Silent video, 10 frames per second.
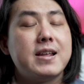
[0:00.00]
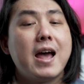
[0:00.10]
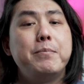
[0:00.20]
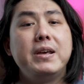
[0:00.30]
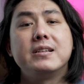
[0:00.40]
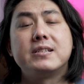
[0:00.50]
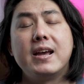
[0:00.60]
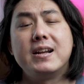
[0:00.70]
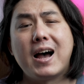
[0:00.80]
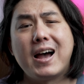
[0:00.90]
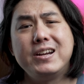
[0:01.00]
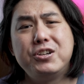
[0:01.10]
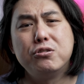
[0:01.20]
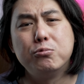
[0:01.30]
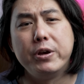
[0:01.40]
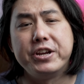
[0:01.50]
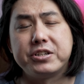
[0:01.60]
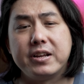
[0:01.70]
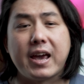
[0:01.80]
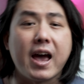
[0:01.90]
That being said, I do wish
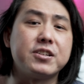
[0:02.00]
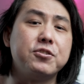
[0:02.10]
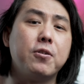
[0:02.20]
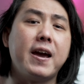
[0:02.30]
the Casio